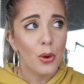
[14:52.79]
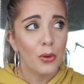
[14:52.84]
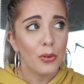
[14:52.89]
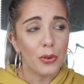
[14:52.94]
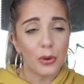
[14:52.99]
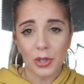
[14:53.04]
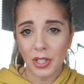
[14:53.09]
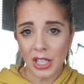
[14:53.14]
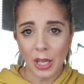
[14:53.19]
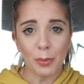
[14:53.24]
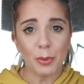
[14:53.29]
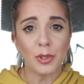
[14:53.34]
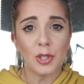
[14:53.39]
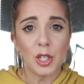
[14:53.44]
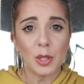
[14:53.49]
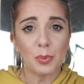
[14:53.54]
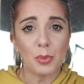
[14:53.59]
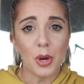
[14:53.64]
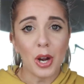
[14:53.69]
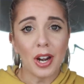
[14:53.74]
for sample
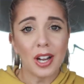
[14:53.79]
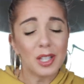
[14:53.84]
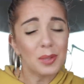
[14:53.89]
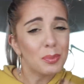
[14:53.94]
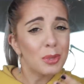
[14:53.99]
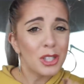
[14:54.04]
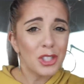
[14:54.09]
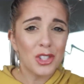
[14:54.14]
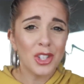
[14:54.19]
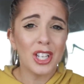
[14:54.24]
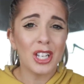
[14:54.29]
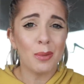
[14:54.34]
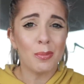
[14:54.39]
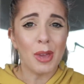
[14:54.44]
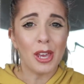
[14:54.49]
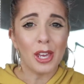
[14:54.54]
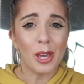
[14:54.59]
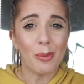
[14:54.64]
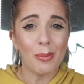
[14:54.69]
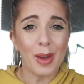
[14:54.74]
size products. Plus you get a
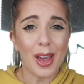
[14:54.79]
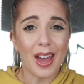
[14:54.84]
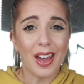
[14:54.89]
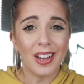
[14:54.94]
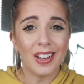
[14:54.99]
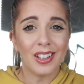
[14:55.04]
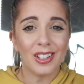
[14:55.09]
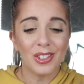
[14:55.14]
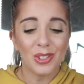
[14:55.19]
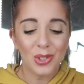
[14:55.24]
makeup bag.